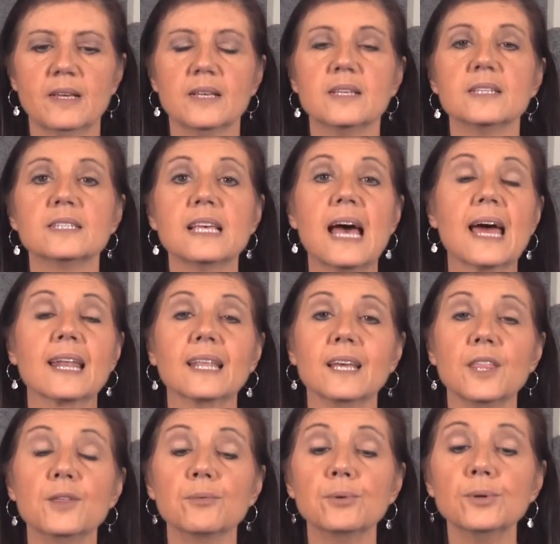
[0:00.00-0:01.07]

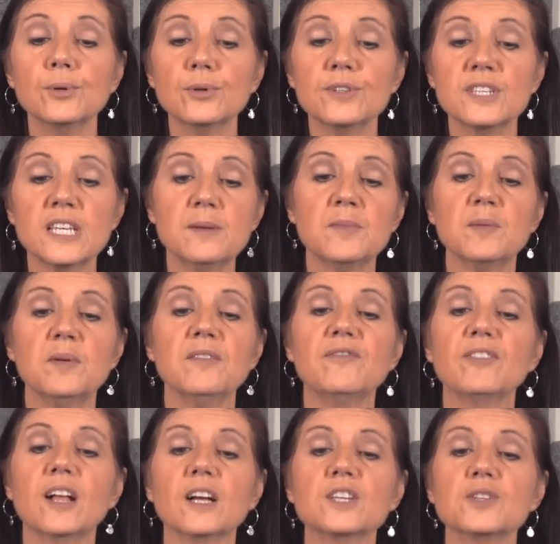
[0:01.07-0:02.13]
Sadly, the rules seem to be
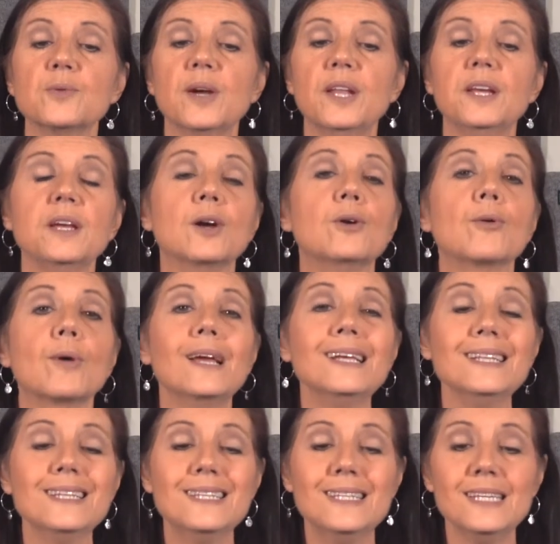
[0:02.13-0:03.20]
fluctuating a
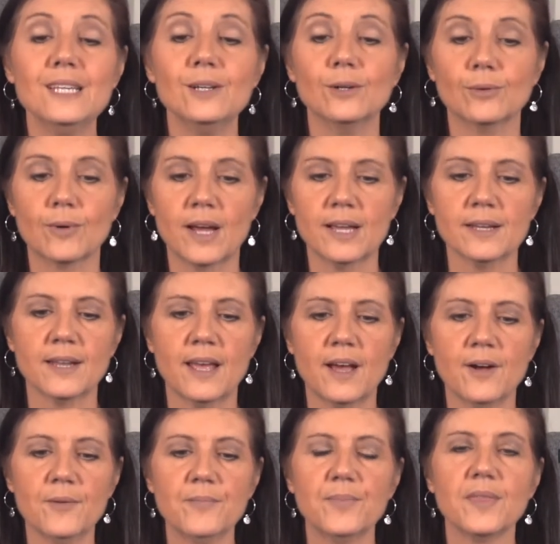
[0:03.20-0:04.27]
great deal right
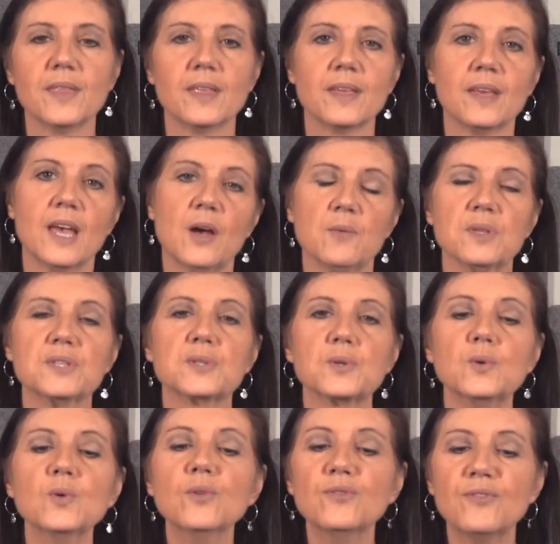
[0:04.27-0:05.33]
now, and with
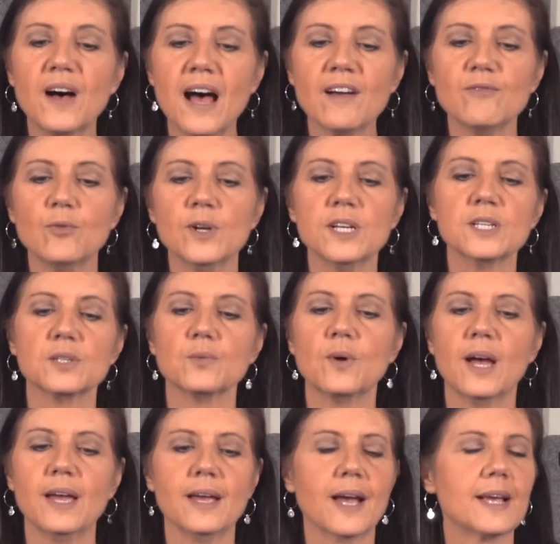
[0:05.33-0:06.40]
school 5 weeks
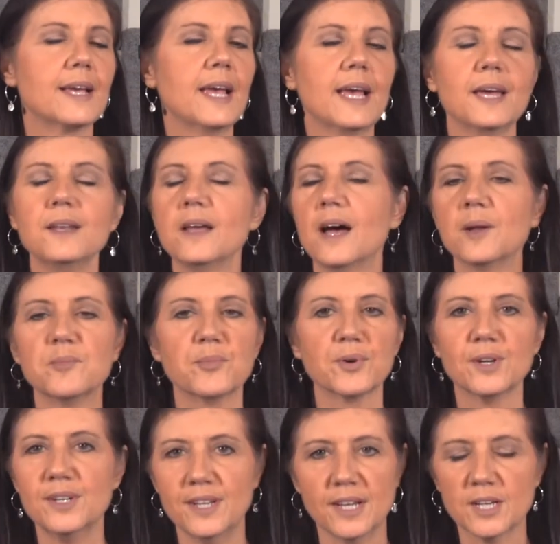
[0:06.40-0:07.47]
away, I cannot
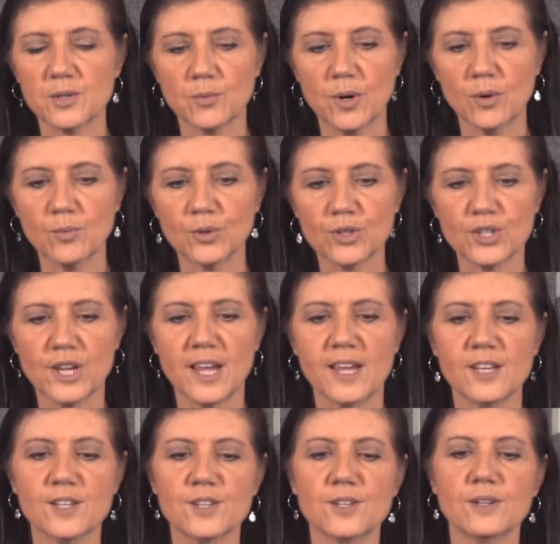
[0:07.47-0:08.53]
predict what will
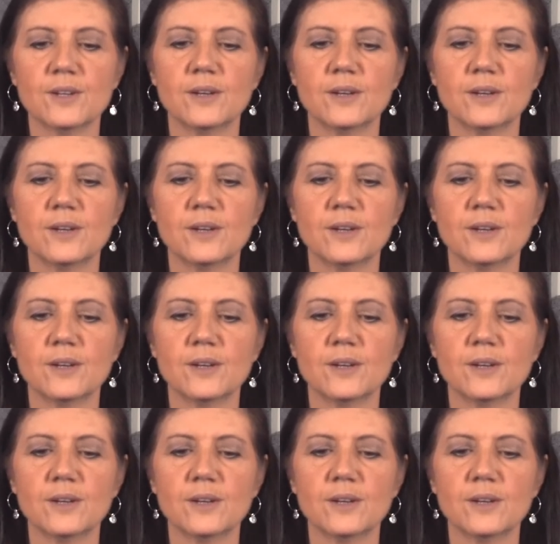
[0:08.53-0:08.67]
change.